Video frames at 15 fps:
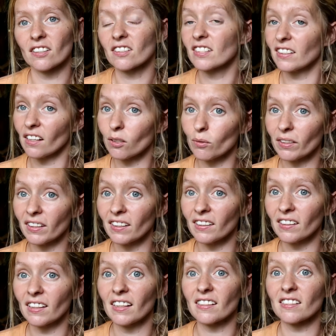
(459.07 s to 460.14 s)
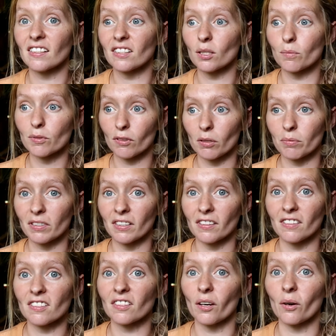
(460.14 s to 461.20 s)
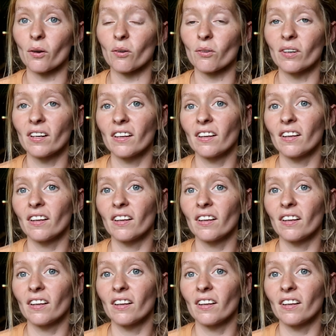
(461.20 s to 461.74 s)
stuck with it. It's a subscription. So